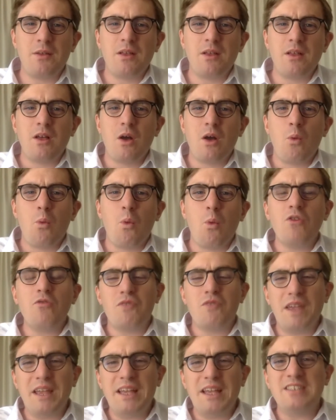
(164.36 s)
One
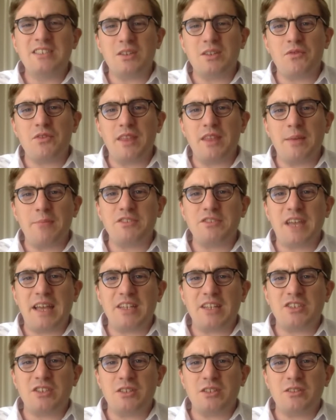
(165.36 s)
reason for the
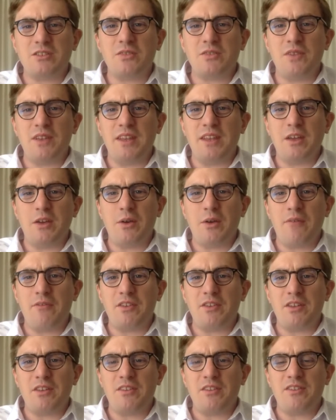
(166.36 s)
objection to video
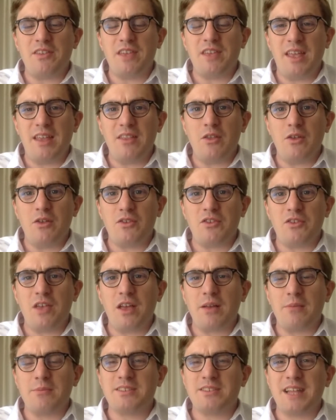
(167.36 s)
evidence in those
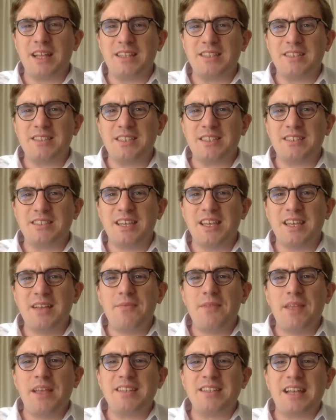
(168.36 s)
circumstances
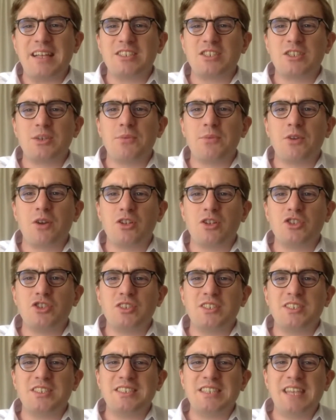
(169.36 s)
is that some
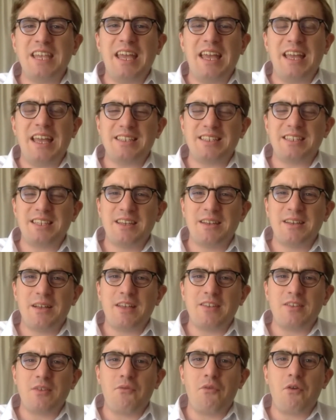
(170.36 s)
countries see it
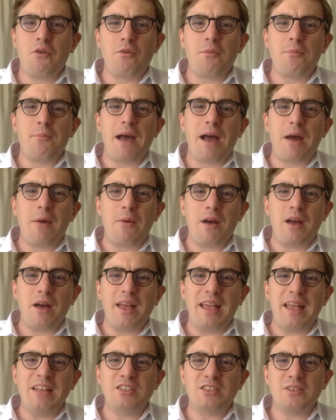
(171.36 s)
as a foreign power
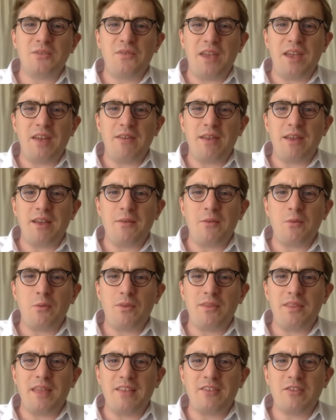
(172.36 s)
interfering
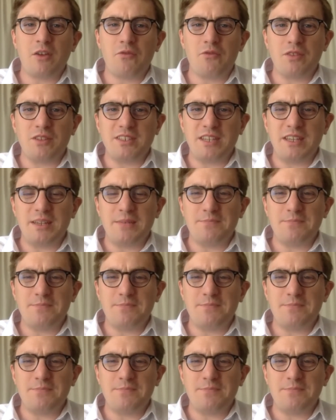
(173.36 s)
with their sovereignty.